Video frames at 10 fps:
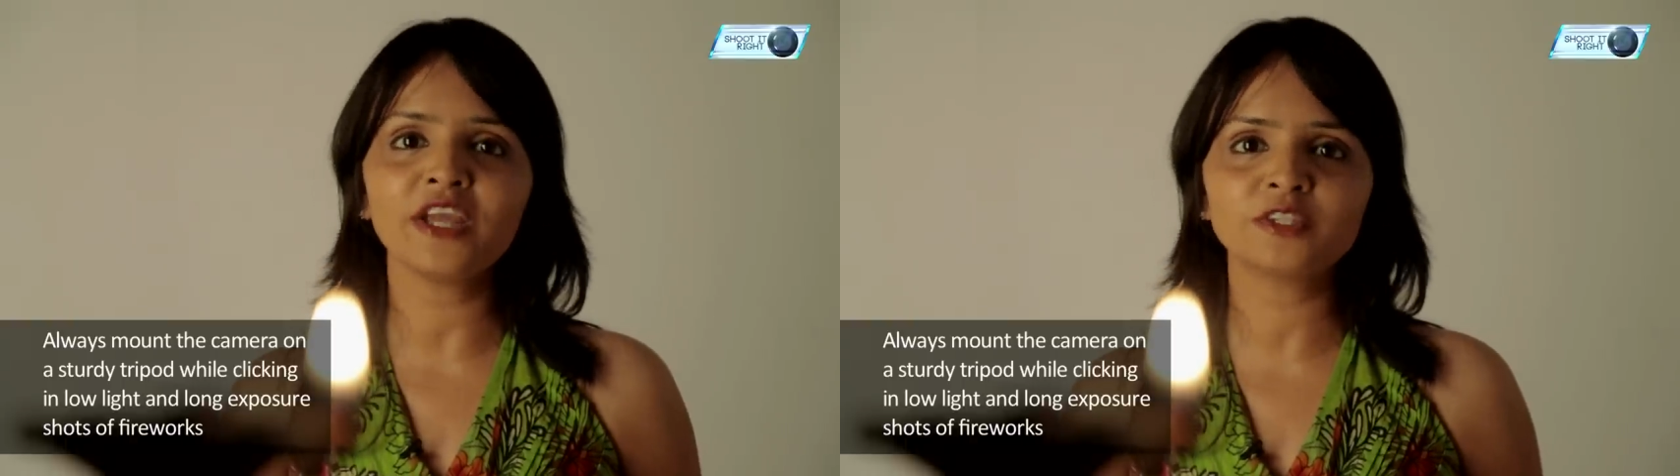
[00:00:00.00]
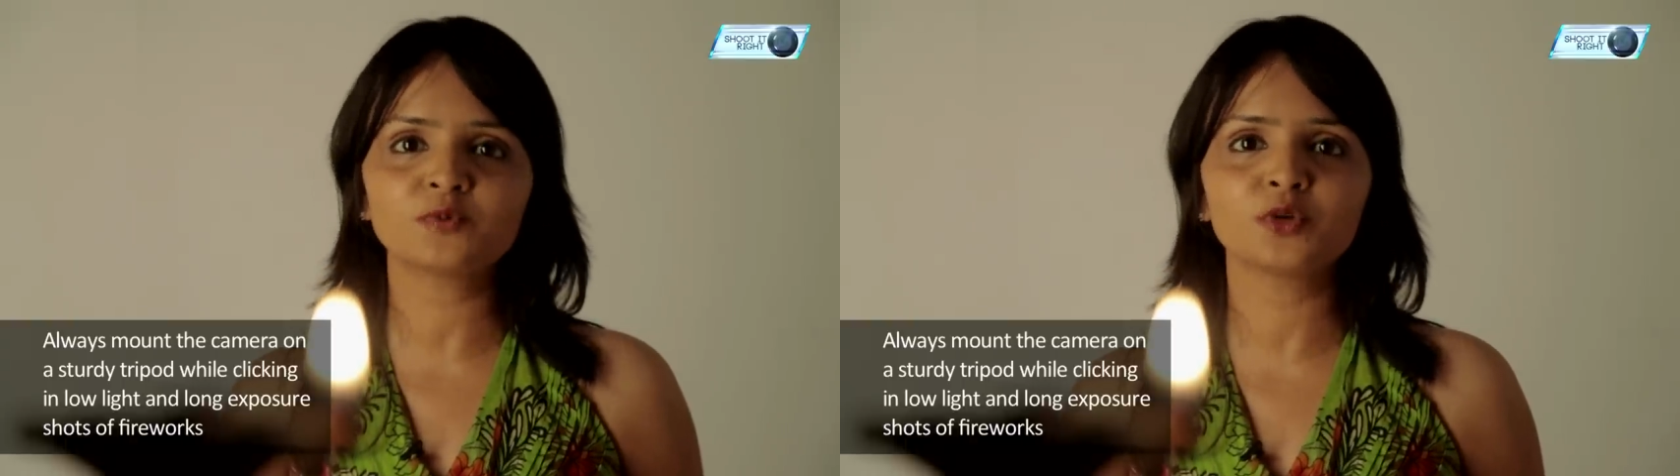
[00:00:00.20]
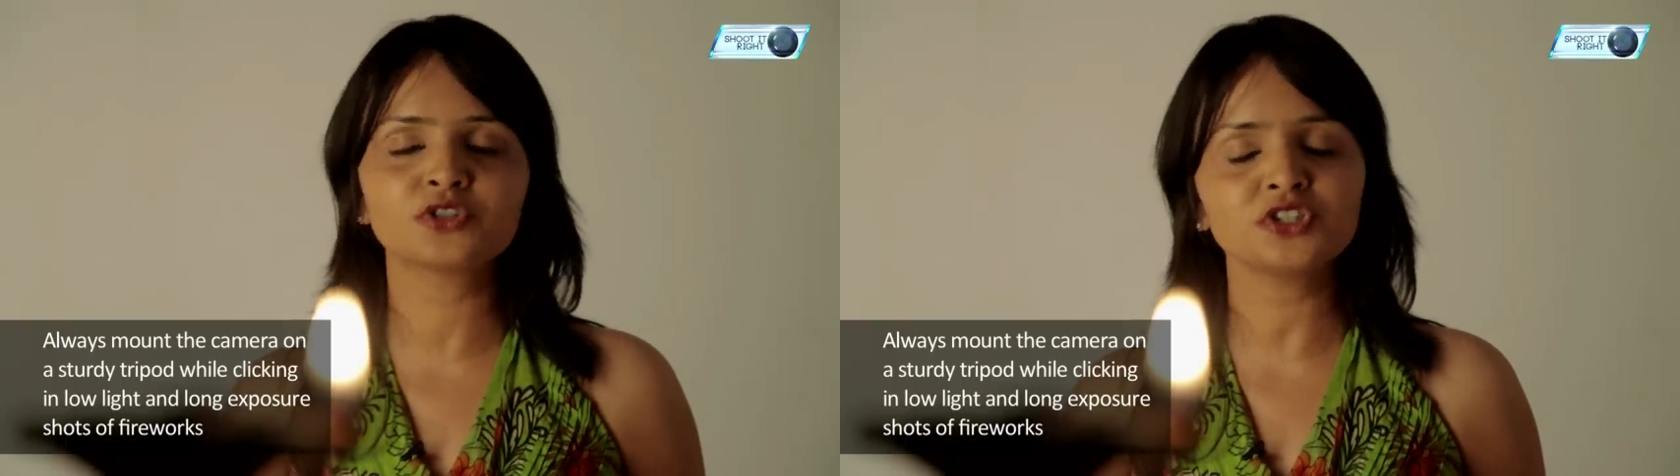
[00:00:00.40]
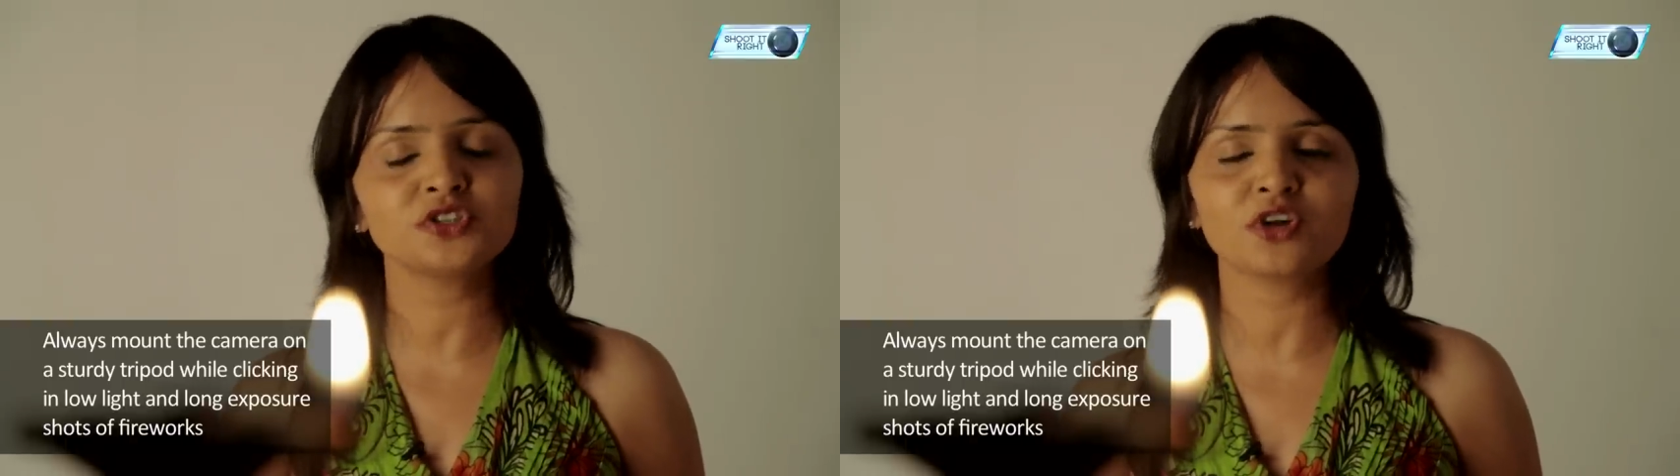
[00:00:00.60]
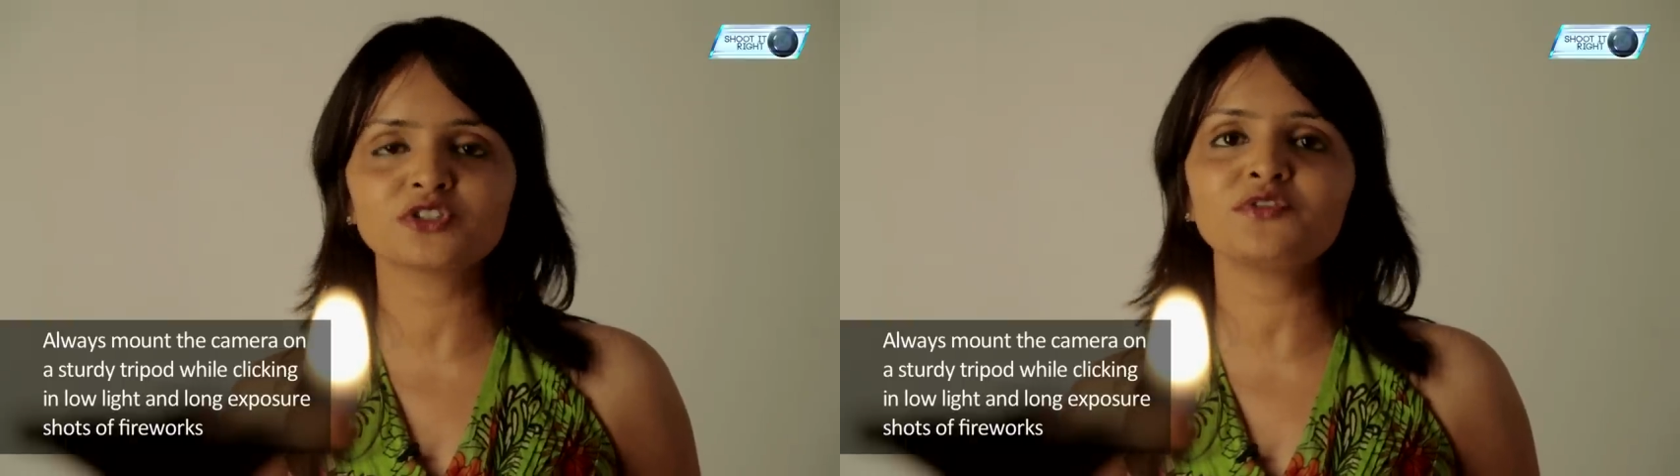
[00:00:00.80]
exposure
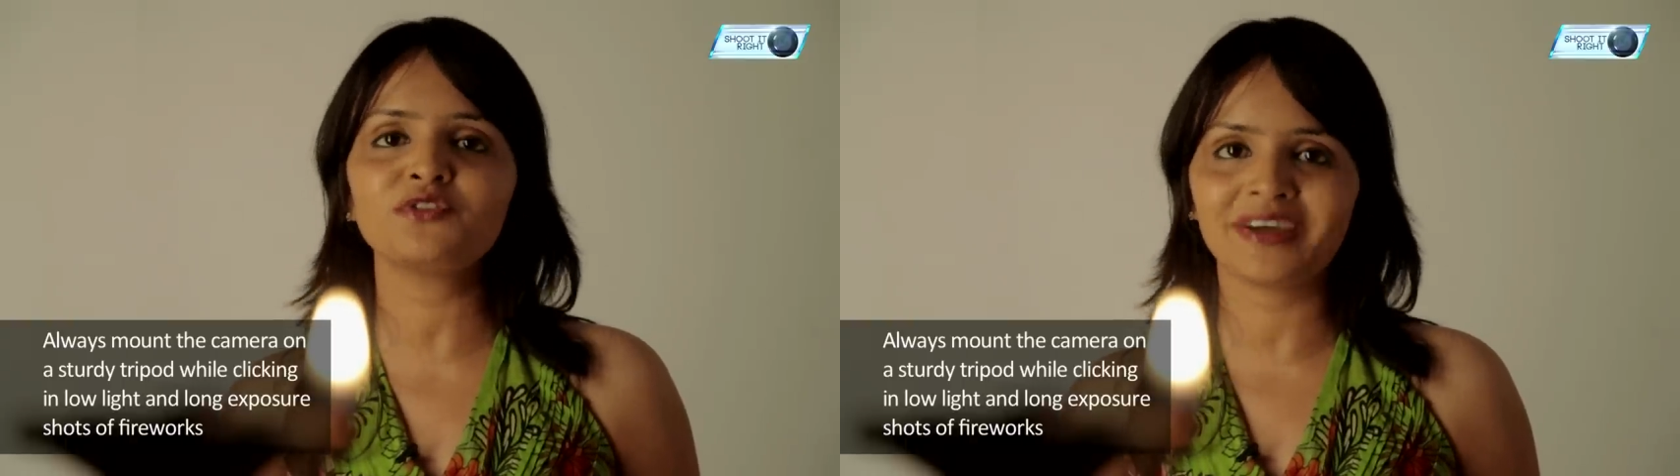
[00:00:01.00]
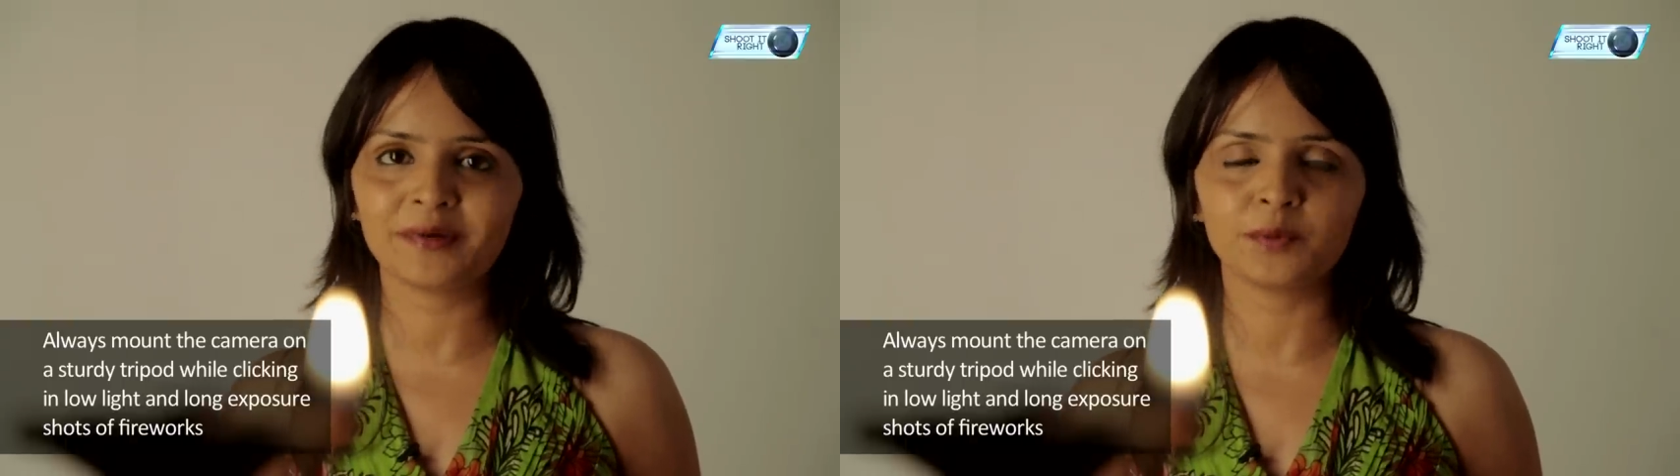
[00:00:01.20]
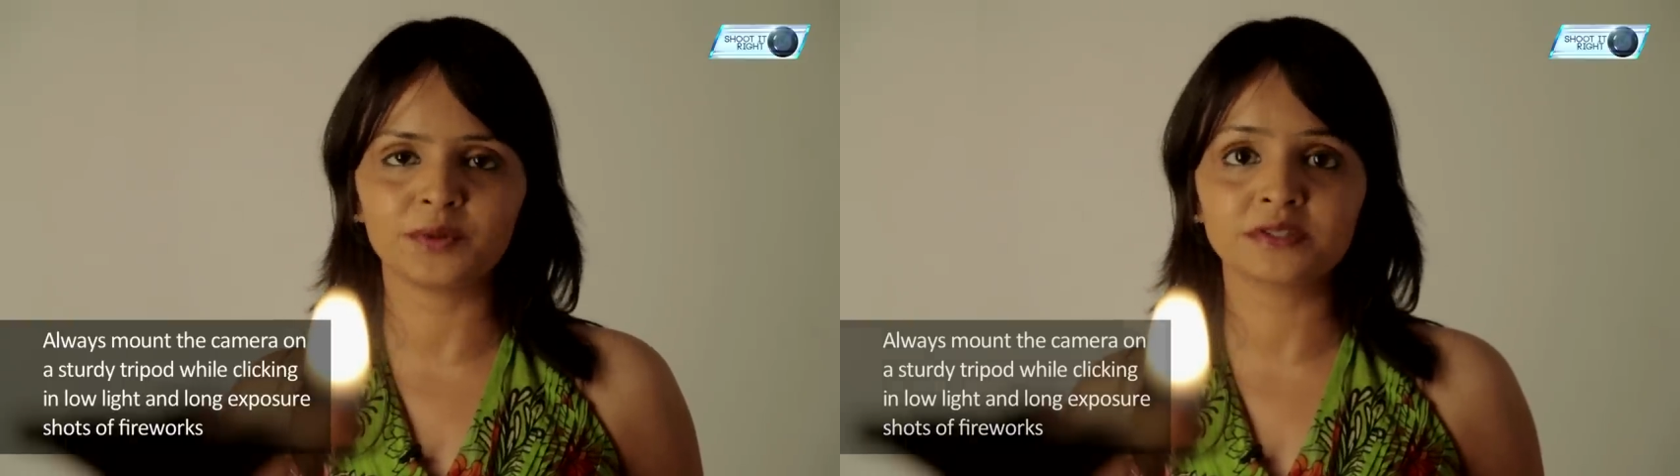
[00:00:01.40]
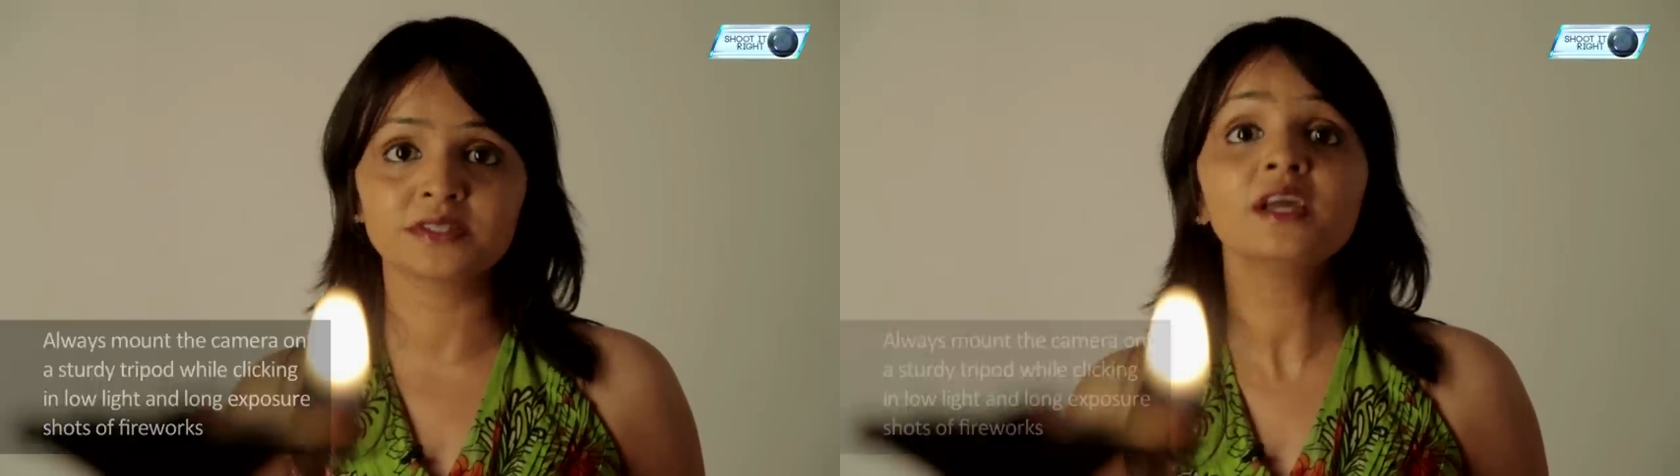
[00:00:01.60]
shots of fireworks.